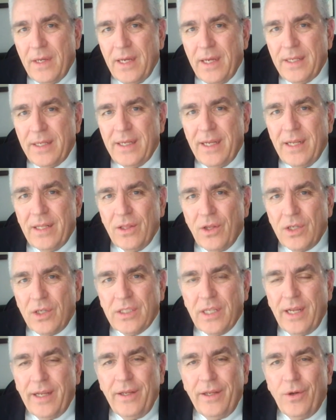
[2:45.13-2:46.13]
It
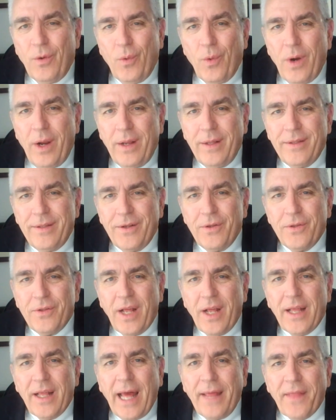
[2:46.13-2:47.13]
looks like, you know,
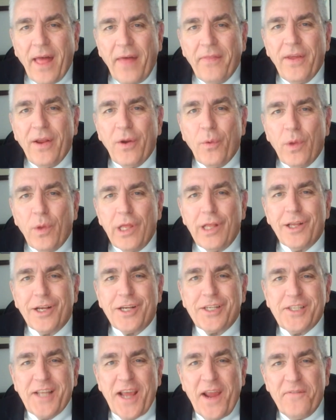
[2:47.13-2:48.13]
nothing really
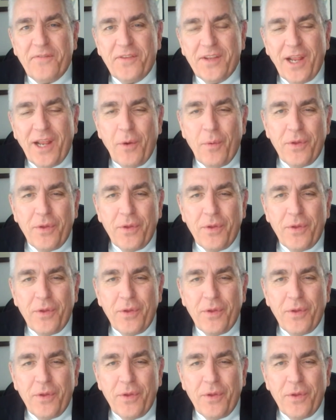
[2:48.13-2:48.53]
looks safe today,